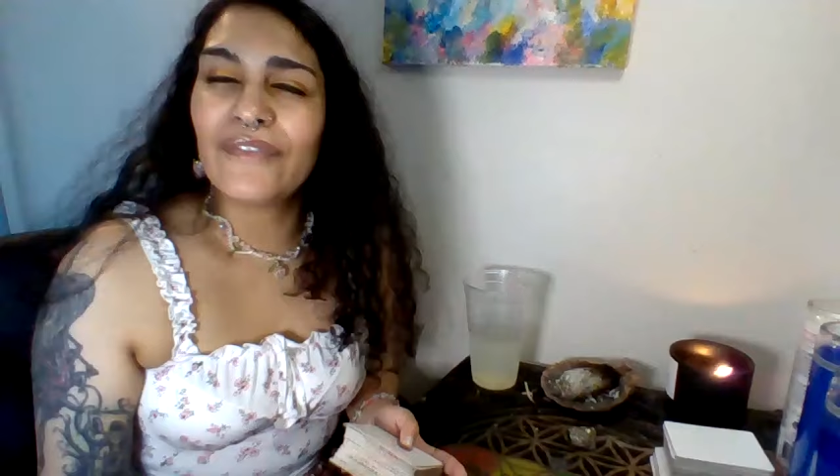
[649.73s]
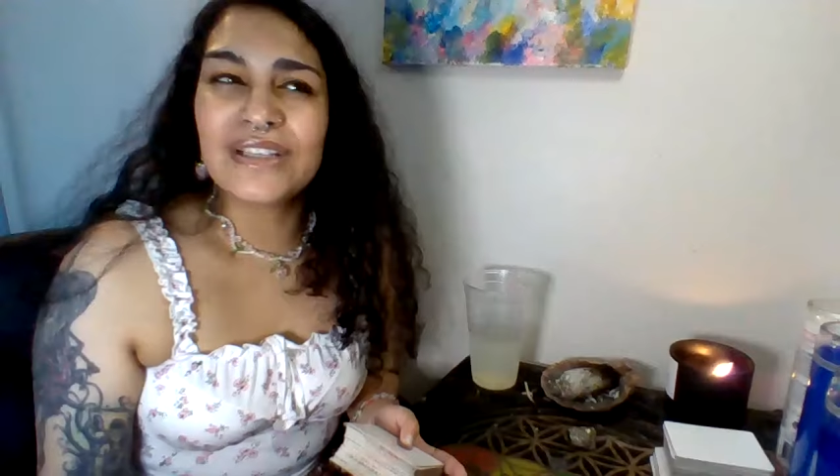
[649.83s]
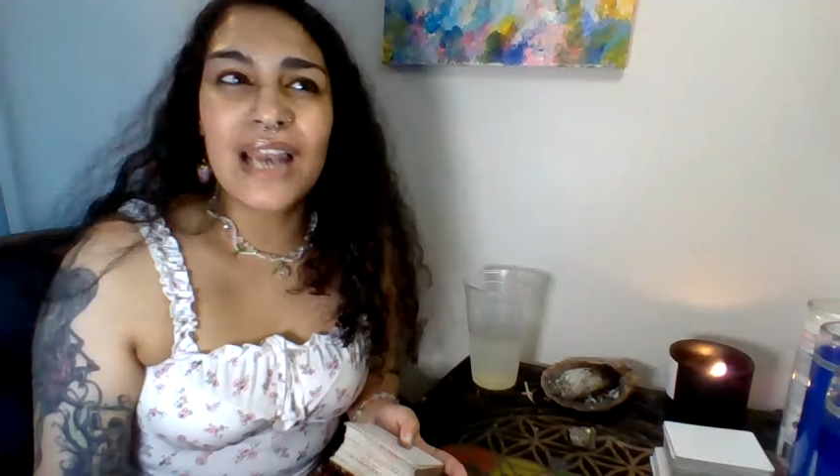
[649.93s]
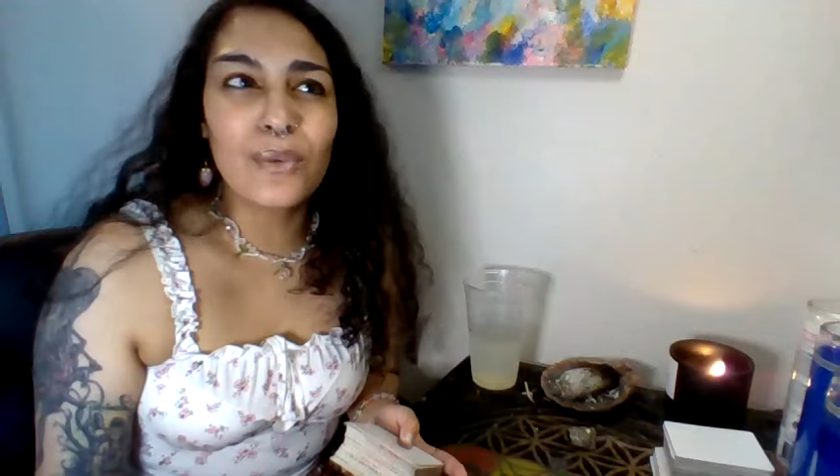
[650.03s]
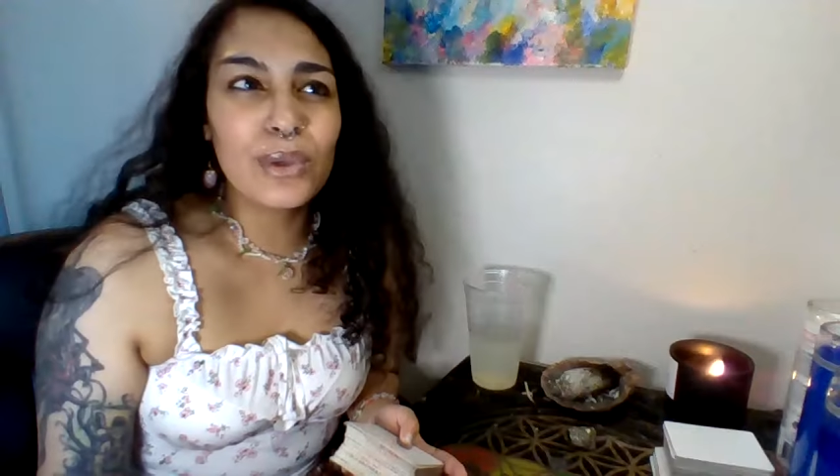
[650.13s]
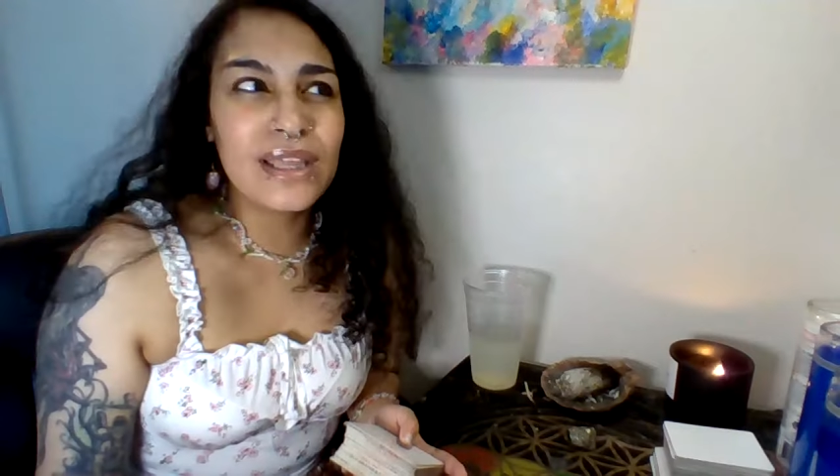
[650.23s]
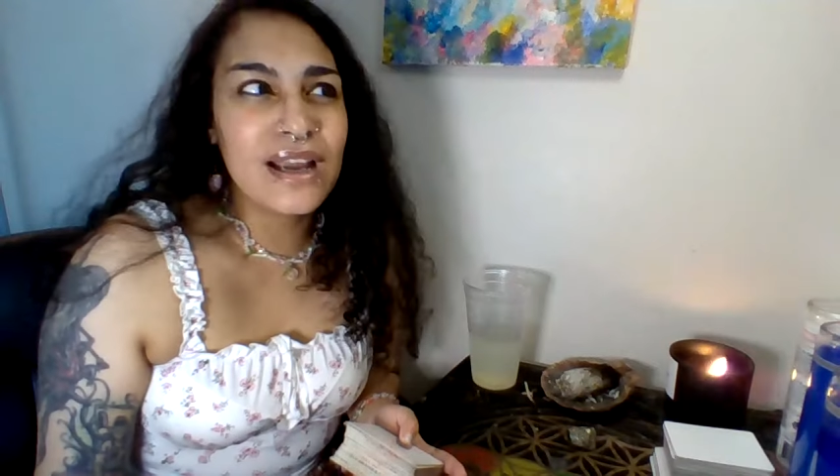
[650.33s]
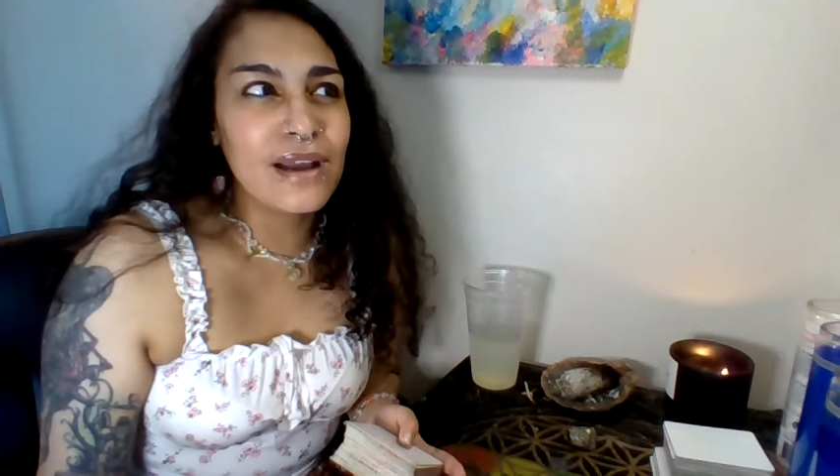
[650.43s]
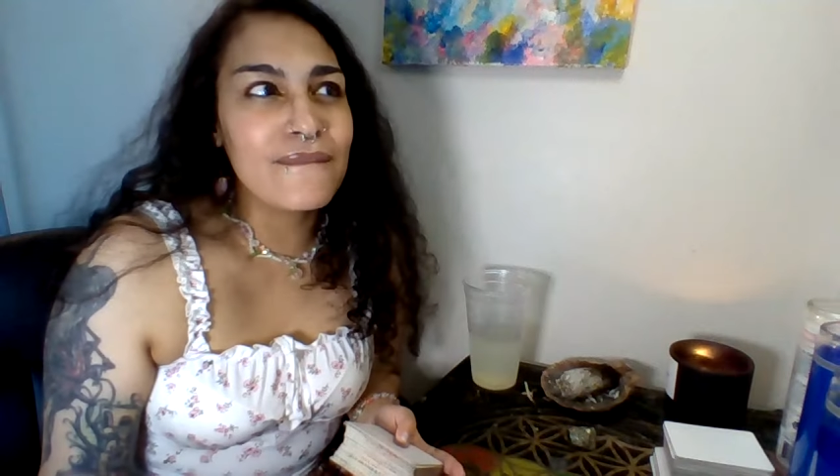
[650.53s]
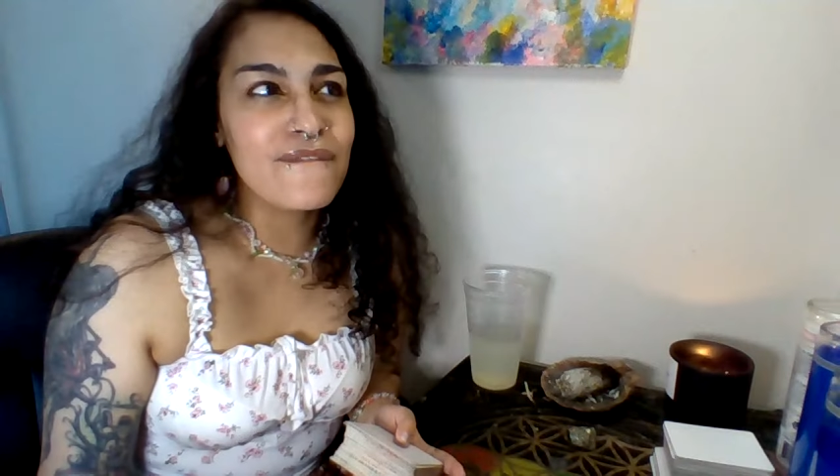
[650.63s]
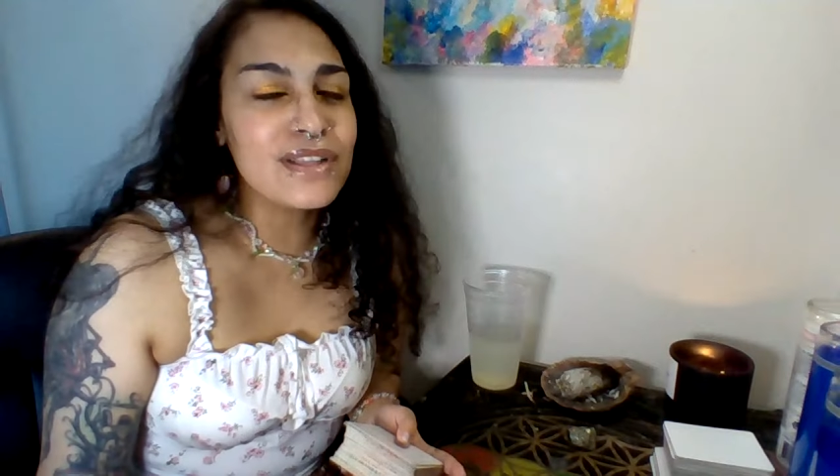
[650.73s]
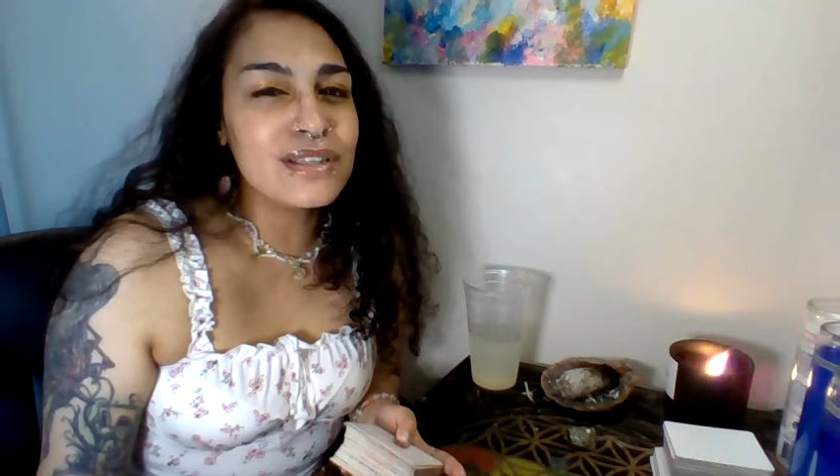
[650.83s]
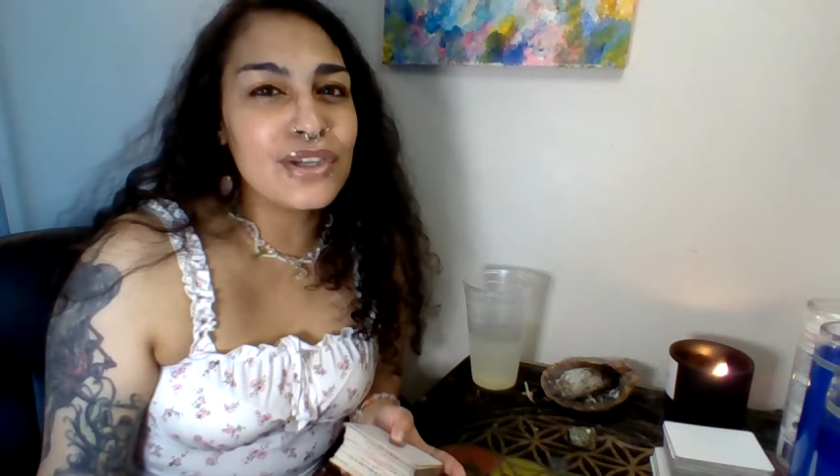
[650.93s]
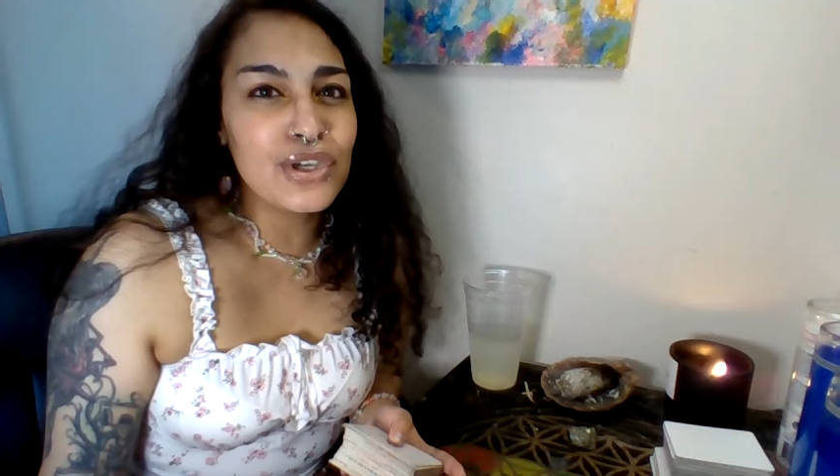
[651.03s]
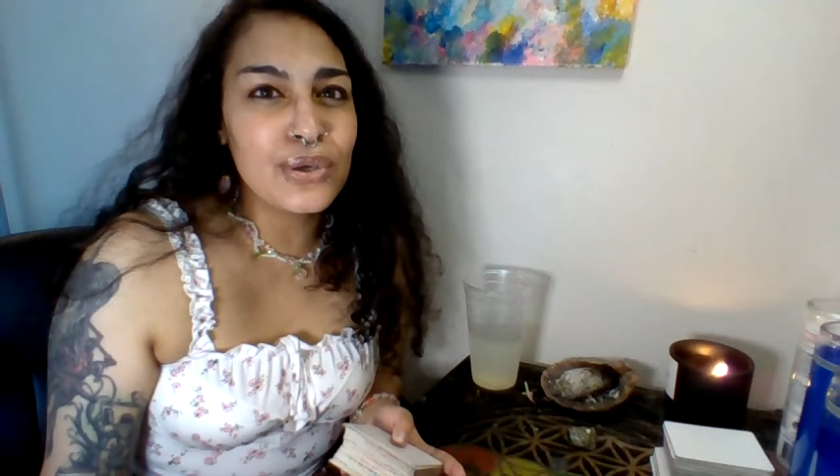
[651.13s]
it's not really
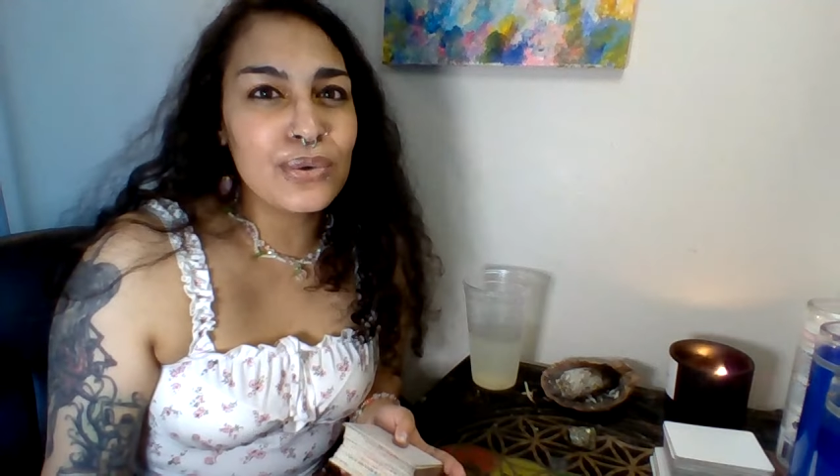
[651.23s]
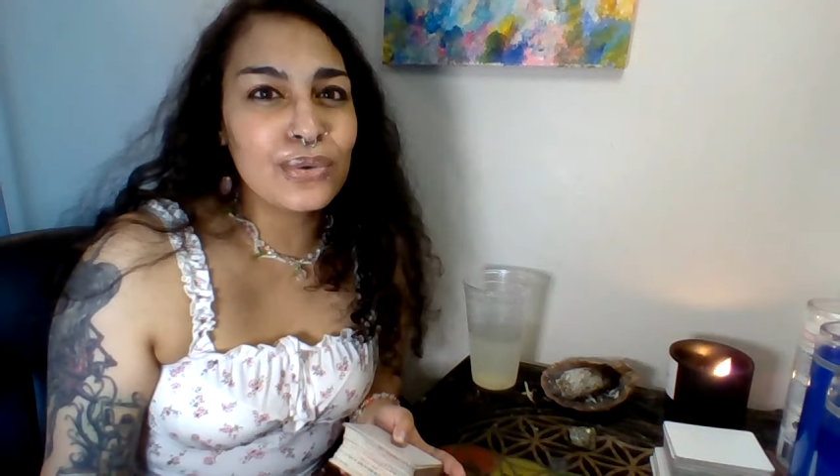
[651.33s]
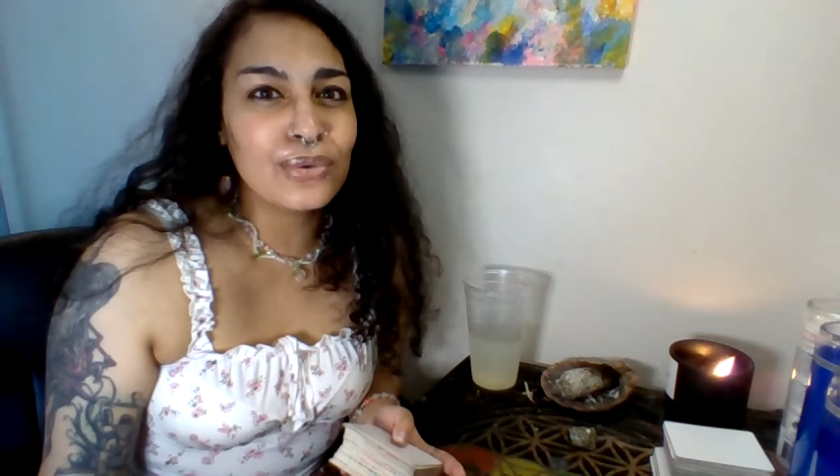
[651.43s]
convincing you.